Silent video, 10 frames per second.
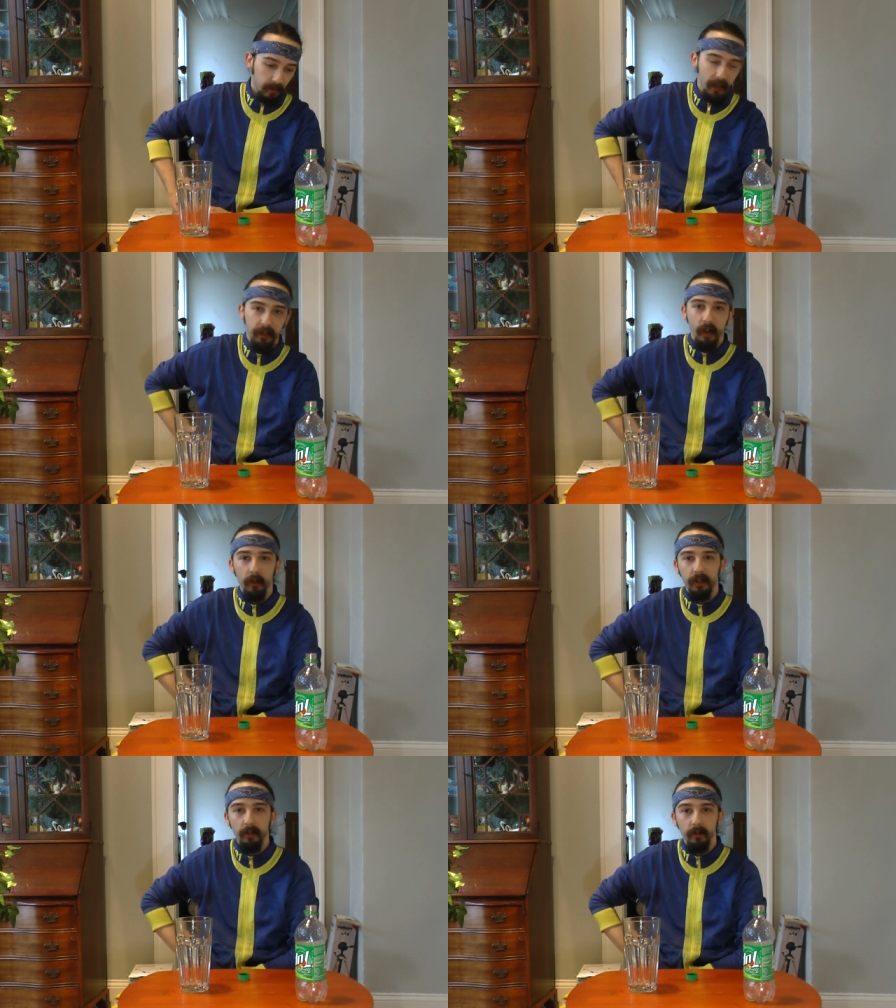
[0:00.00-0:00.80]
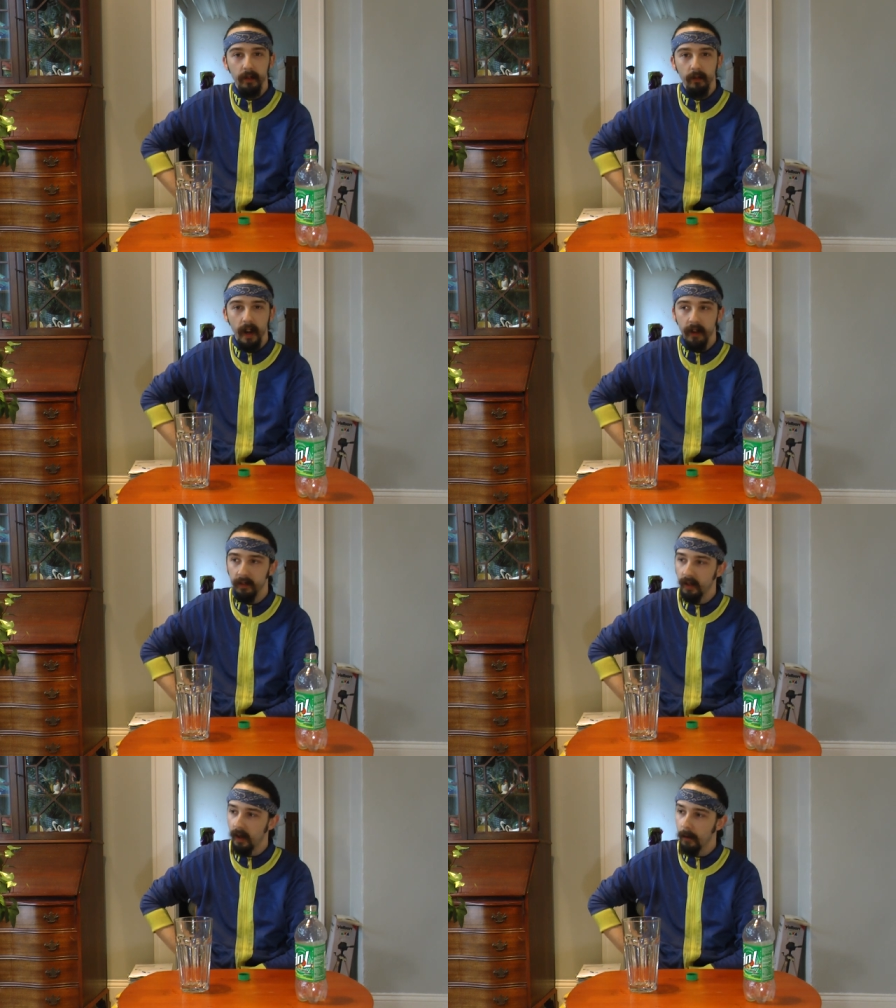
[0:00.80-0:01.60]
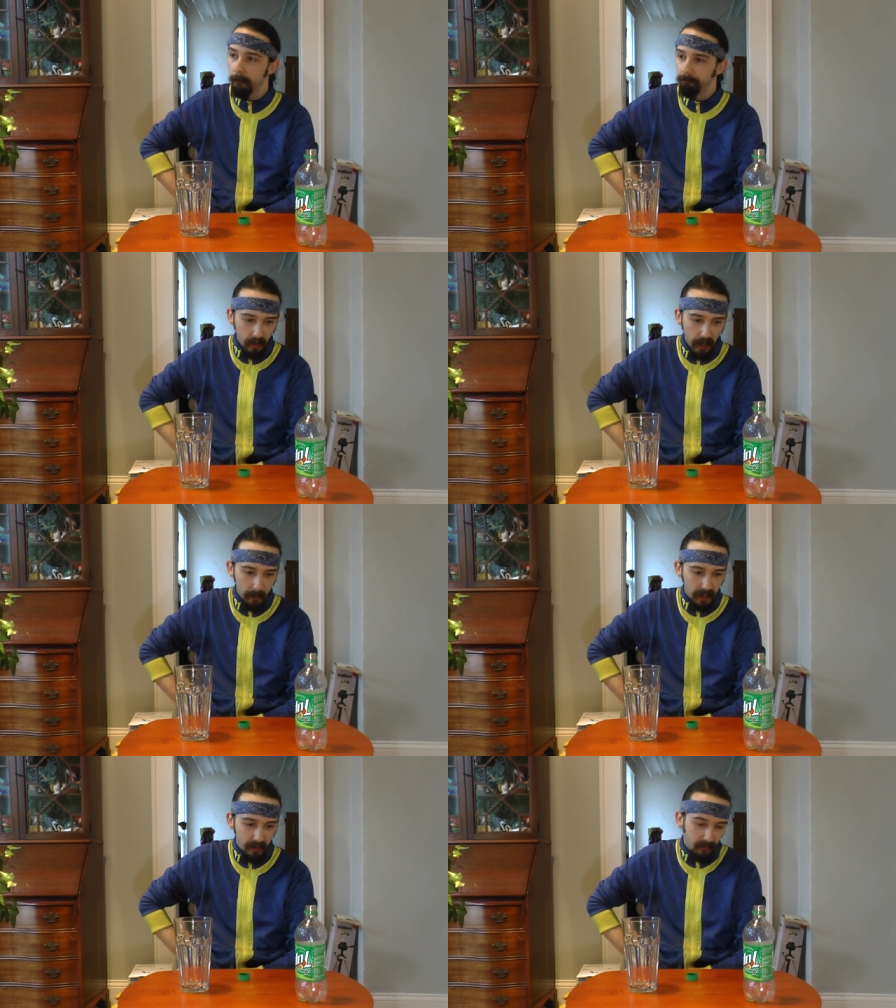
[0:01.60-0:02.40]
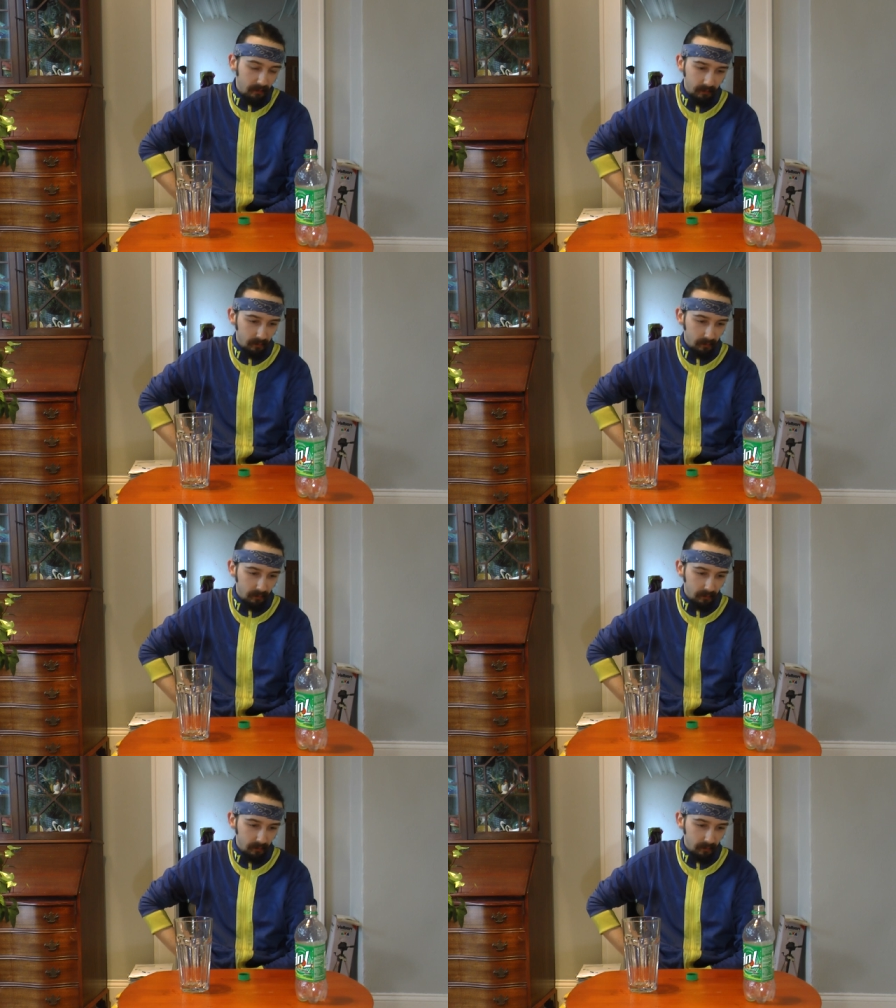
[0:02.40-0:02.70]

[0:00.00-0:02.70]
on the Toasty Review rating scale, I mean,